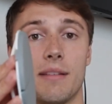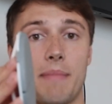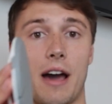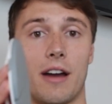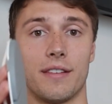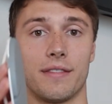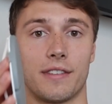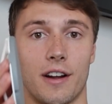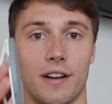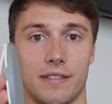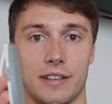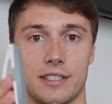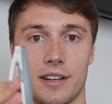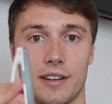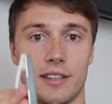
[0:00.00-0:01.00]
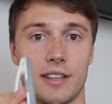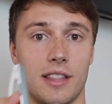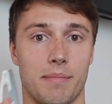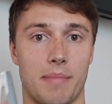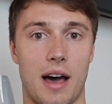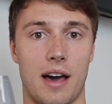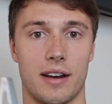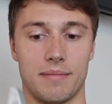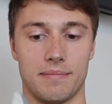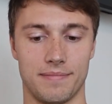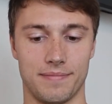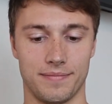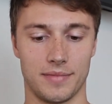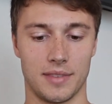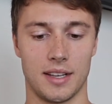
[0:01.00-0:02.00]
amount of curvature to the bottom.
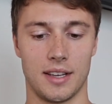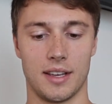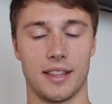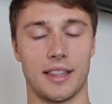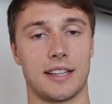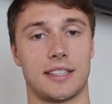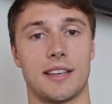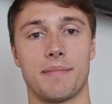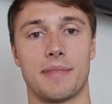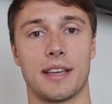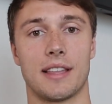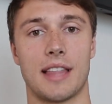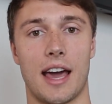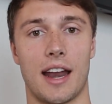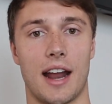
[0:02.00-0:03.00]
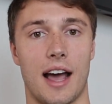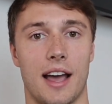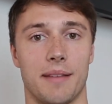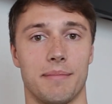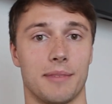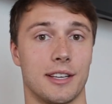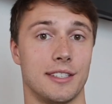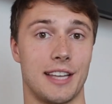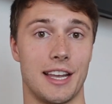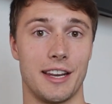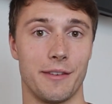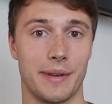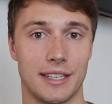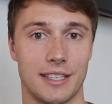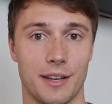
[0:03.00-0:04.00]
That's something that I'm
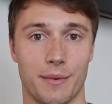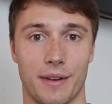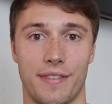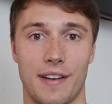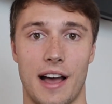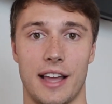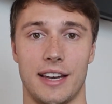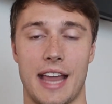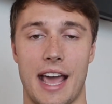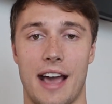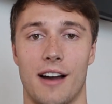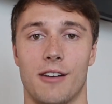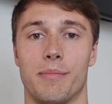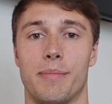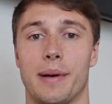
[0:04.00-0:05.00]
continuing to refine now,